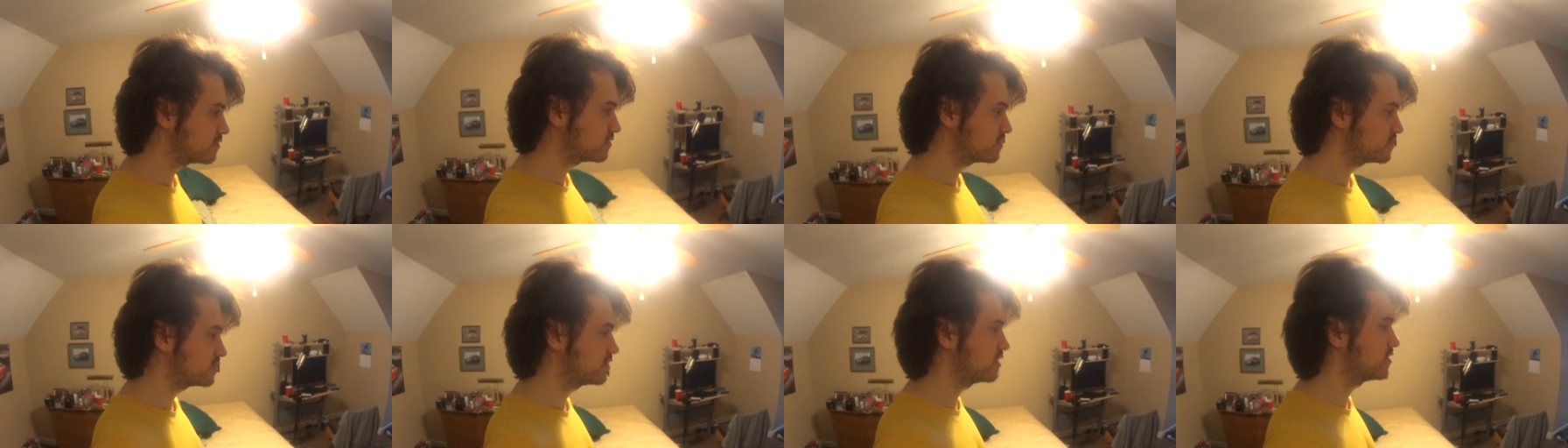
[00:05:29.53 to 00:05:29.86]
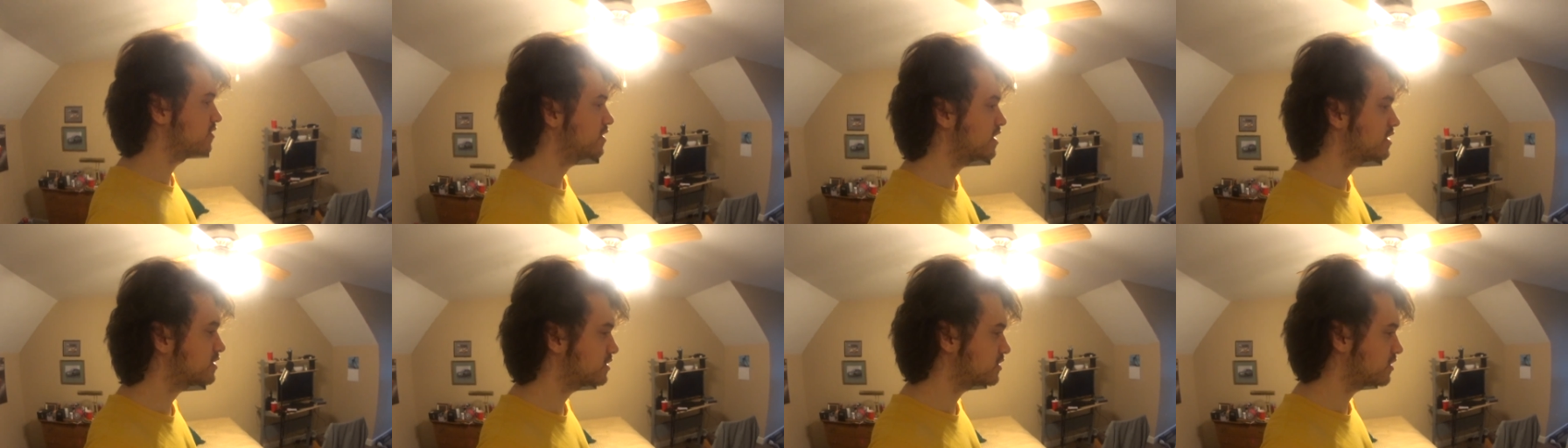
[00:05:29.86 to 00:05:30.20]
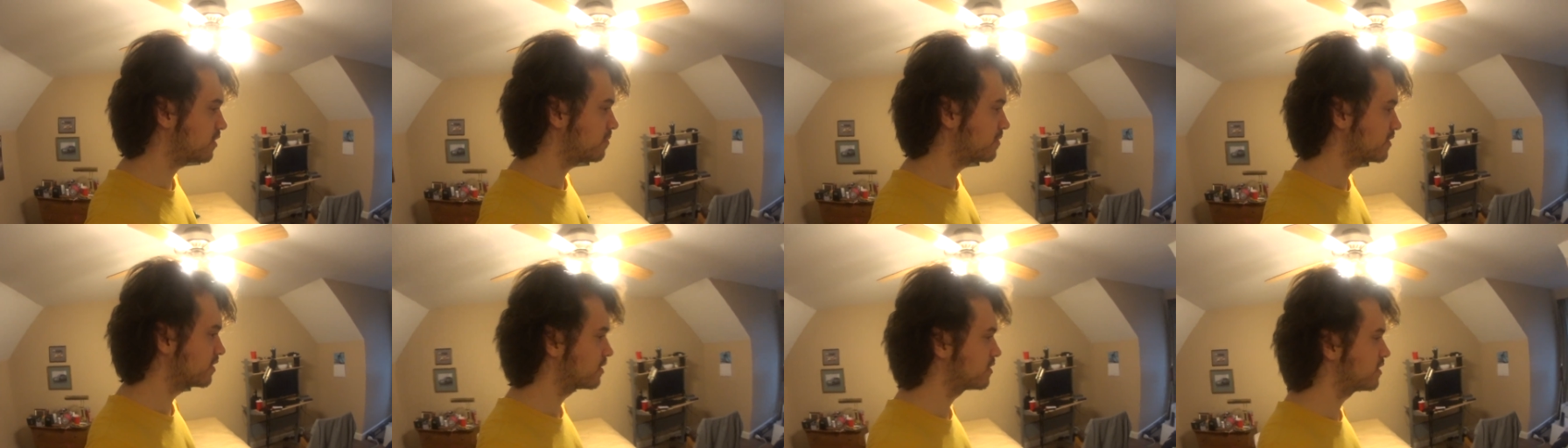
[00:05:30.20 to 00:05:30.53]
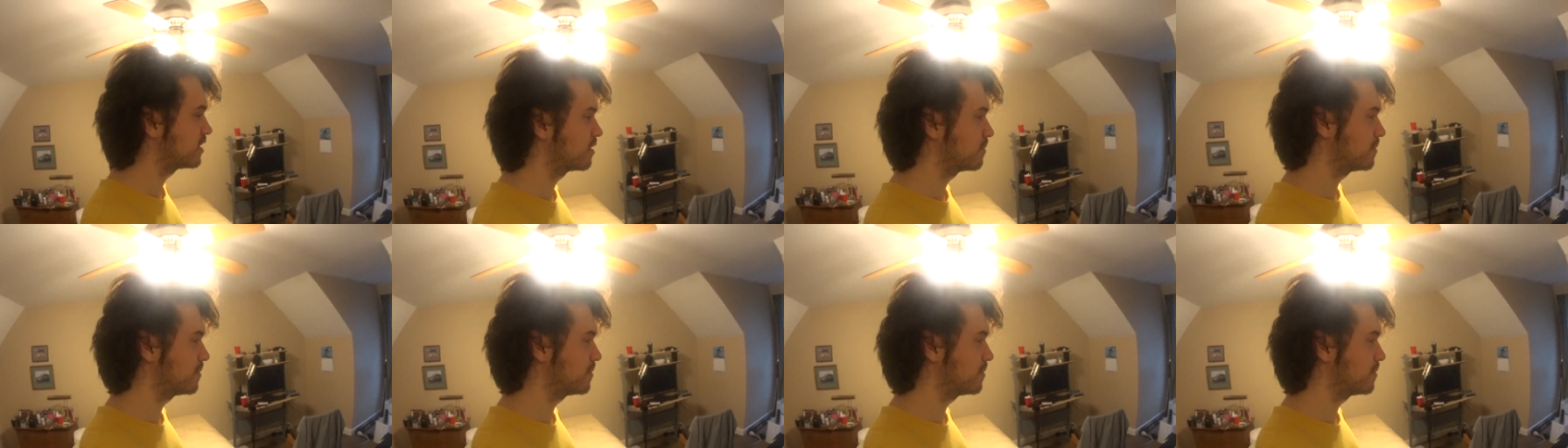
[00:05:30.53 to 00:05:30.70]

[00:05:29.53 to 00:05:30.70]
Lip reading: So that's just something to think